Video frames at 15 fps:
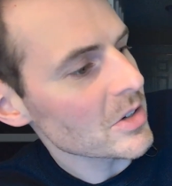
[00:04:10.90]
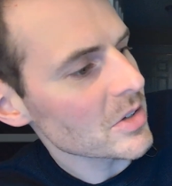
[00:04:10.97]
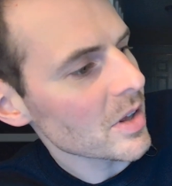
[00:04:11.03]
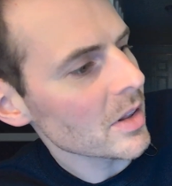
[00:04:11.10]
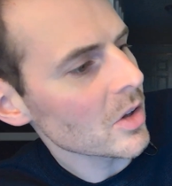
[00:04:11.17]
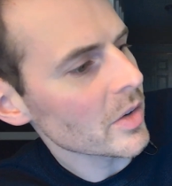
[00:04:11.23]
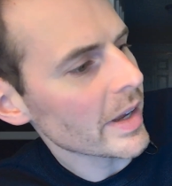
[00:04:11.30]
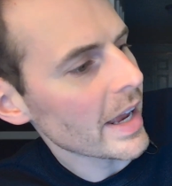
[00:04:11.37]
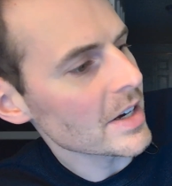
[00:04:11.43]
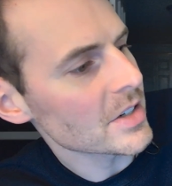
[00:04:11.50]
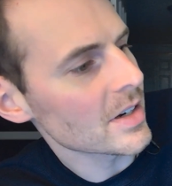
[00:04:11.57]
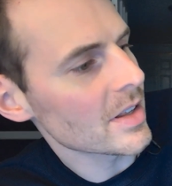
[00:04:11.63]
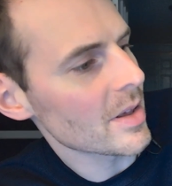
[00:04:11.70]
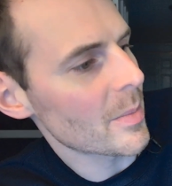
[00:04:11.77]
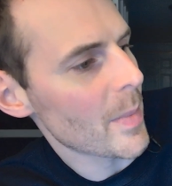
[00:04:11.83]
here's the
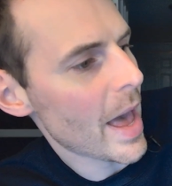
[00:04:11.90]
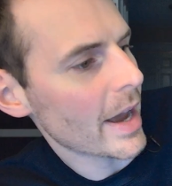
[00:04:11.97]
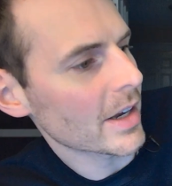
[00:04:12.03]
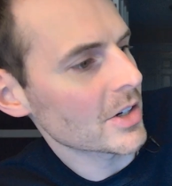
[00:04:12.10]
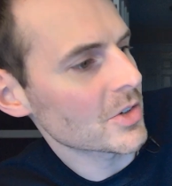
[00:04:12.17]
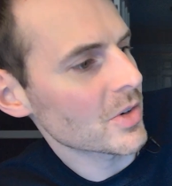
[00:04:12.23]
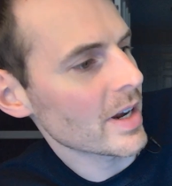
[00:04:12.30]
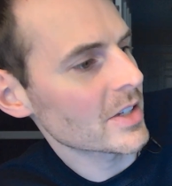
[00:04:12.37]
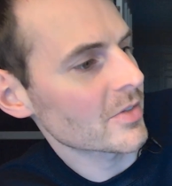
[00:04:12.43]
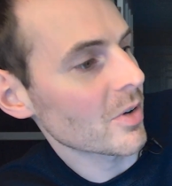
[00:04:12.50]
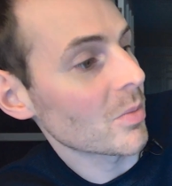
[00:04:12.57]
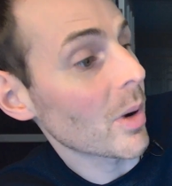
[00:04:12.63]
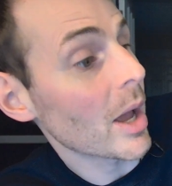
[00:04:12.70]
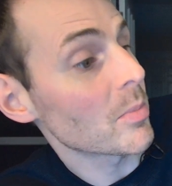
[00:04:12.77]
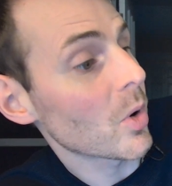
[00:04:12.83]
location of the MAC address
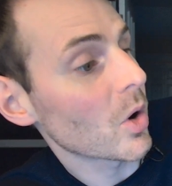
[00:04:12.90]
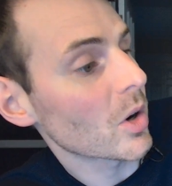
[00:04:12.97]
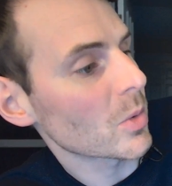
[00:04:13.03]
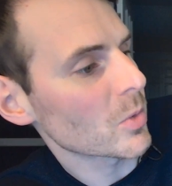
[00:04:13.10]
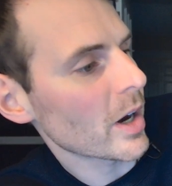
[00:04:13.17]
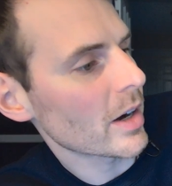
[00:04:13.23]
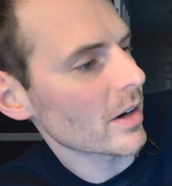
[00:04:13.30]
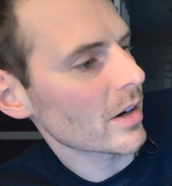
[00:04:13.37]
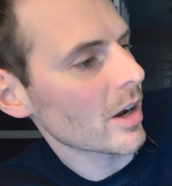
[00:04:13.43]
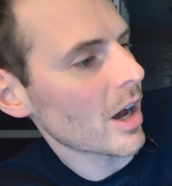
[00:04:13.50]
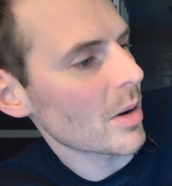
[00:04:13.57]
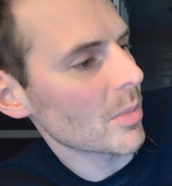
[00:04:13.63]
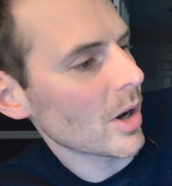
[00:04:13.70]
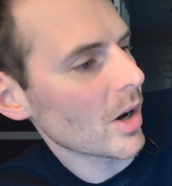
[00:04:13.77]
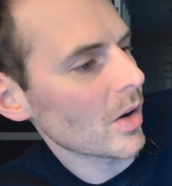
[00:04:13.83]
for my modem router
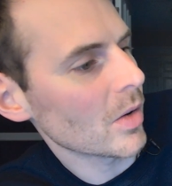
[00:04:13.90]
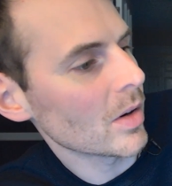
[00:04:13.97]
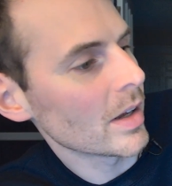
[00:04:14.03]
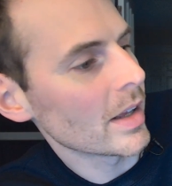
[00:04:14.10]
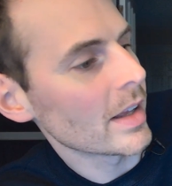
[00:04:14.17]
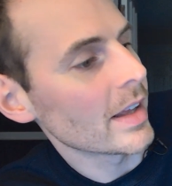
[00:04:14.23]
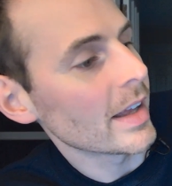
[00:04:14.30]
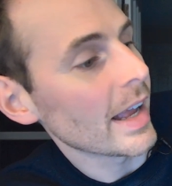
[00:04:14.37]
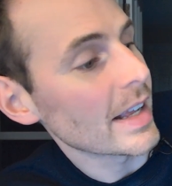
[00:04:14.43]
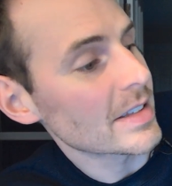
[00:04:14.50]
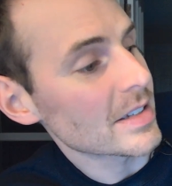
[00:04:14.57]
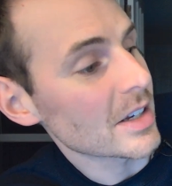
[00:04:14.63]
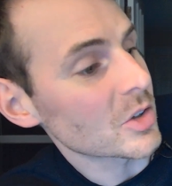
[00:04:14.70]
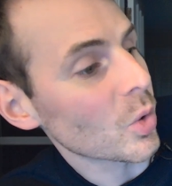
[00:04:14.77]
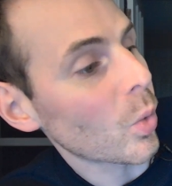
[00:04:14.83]
combo.
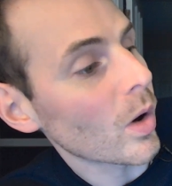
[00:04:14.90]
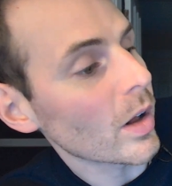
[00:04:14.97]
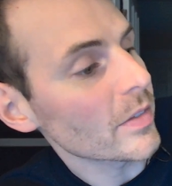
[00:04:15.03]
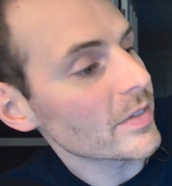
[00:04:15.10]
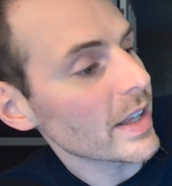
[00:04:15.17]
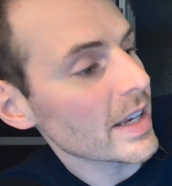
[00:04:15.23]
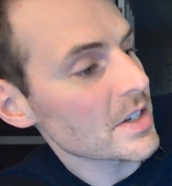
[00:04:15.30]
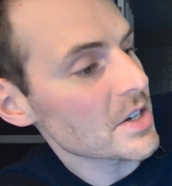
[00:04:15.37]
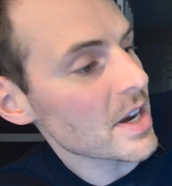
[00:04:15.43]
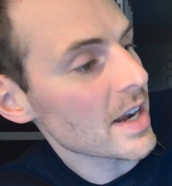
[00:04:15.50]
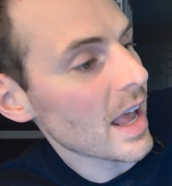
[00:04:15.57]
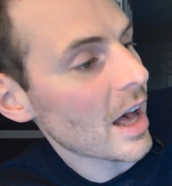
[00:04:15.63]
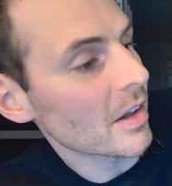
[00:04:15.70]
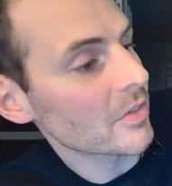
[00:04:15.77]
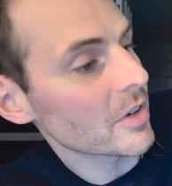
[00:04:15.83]
It's a
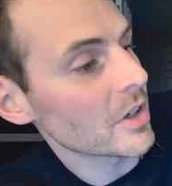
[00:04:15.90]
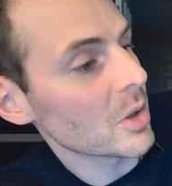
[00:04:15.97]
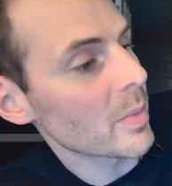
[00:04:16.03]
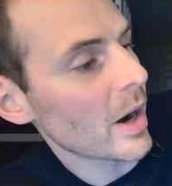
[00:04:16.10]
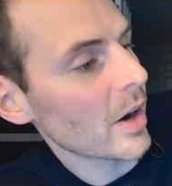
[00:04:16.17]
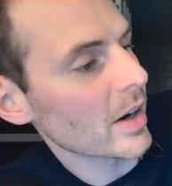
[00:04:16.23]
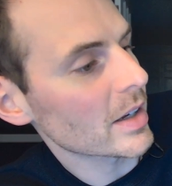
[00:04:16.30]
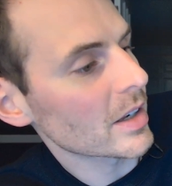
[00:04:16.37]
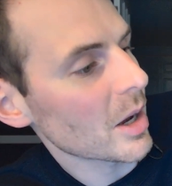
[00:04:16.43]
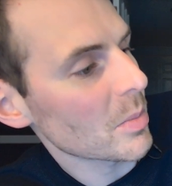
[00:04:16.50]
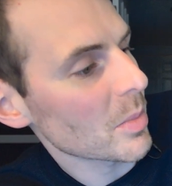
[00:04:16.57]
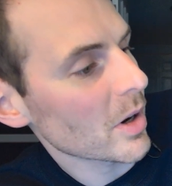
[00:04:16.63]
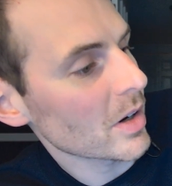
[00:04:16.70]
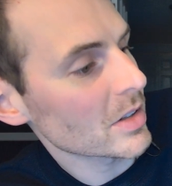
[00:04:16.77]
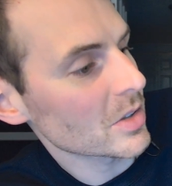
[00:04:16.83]
12-digit alphanumeric
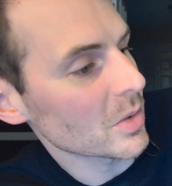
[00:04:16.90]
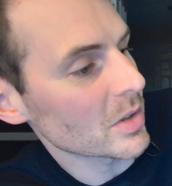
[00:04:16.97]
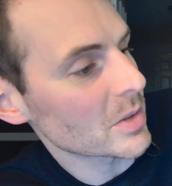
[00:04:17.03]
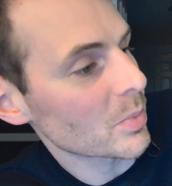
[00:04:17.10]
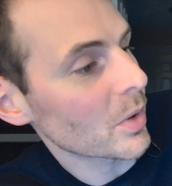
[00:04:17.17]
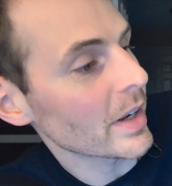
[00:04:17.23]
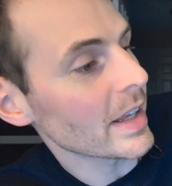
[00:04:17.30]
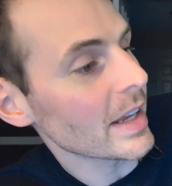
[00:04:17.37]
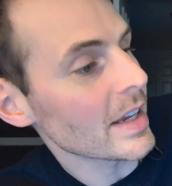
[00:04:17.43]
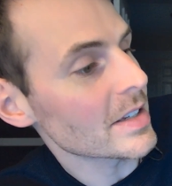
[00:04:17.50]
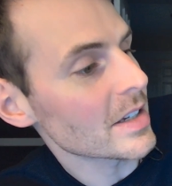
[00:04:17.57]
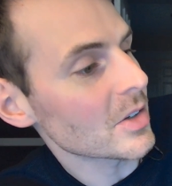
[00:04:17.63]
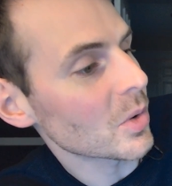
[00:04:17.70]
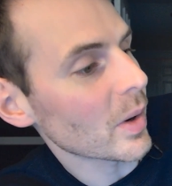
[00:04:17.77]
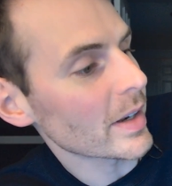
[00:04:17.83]
number, so it's pretty
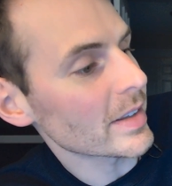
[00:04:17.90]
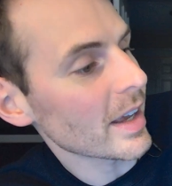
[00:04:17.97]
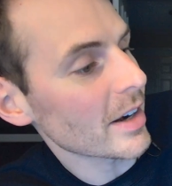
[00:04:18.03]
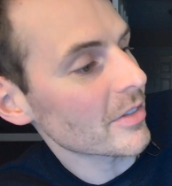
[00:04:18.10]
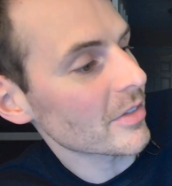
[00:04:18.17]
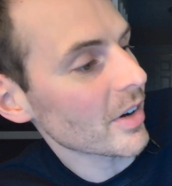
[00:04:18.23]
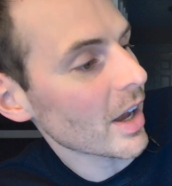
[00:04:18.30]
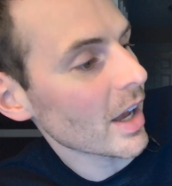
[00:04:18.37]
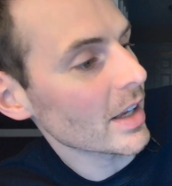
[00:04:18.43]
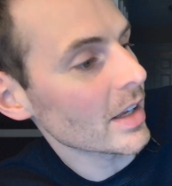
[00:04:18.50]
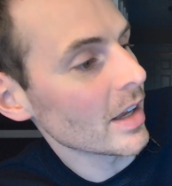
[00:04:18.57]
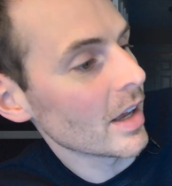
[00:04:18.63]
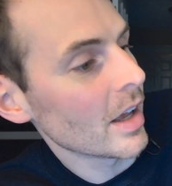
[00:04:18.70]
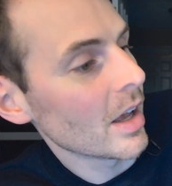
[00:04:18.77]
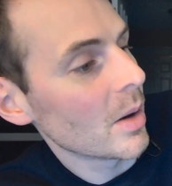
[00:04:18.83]
easy to identify
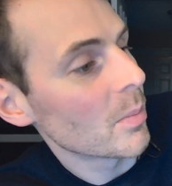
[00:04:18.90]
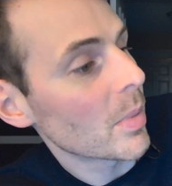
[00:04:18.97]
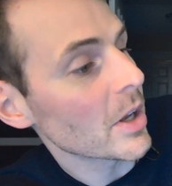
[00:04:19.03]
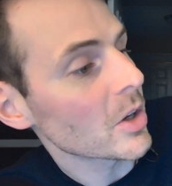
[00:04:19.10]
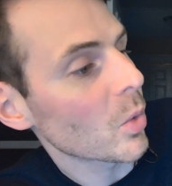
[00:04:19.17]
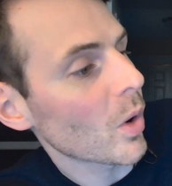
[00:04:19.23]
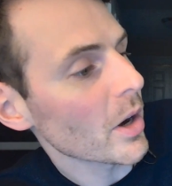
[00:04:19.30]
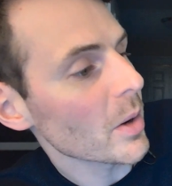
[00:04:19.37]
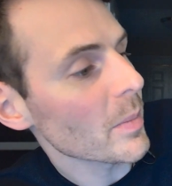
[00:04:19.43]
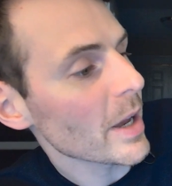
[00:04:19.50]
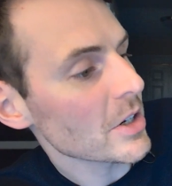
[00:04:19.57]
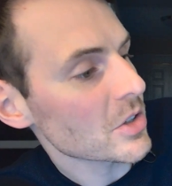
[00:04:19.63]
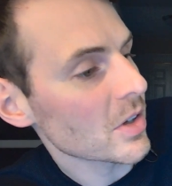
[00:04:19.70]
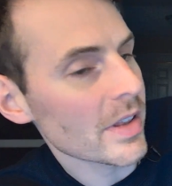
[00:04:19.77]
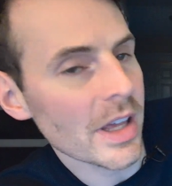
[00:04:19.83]
but you wanna
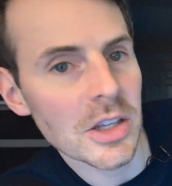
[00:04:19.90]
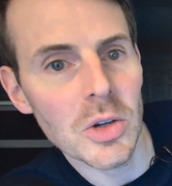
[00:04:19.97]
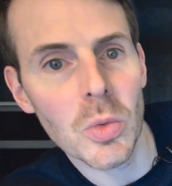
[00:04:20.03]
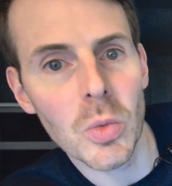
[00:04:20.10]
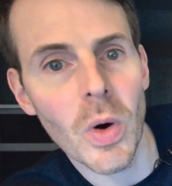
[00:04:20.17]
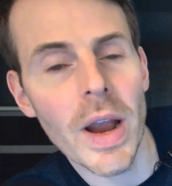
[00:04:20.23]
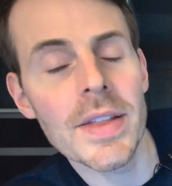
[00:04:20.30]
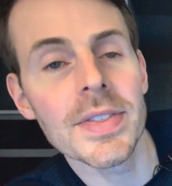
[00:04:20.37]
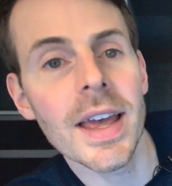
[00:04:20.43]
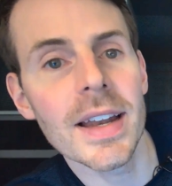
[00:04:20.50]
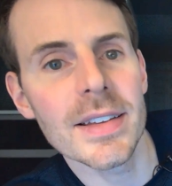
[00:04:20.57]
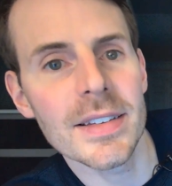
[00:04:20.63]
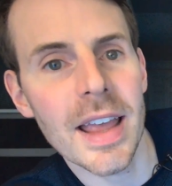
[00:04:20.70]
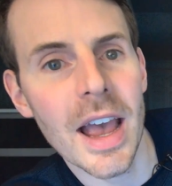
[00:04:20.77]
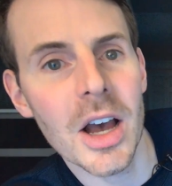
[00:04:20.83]
make sure that you write
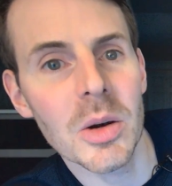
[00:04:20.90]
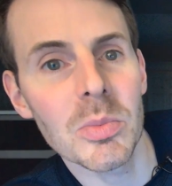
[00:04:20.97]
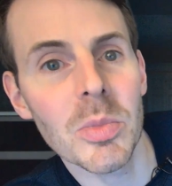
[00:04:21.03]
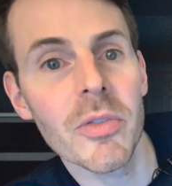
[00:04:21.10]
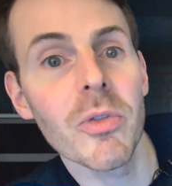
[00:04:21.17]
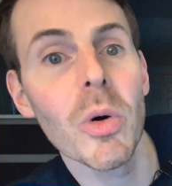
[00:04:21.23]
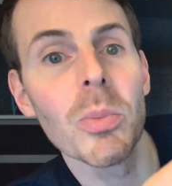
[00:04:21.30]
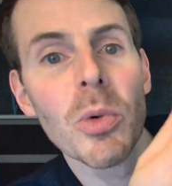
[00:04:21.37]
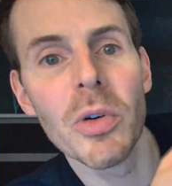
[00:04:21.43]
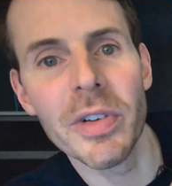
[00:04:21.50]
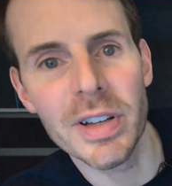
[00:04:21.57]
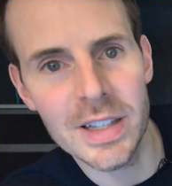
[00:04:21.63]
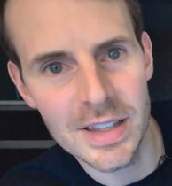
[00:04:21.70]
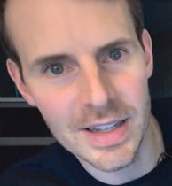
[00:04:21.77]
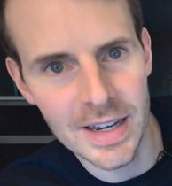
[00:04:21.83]
that down before
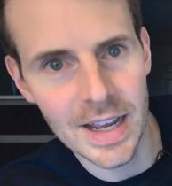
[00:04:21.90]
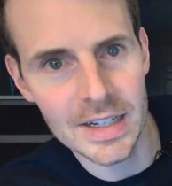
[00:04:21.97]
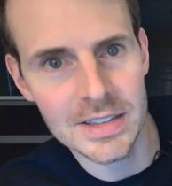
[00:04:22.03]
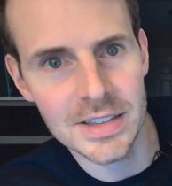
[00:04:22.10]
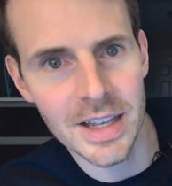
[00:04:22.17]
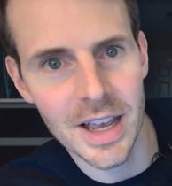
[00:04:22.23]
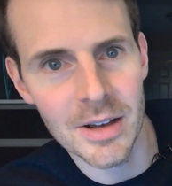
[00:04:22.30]
moving to the next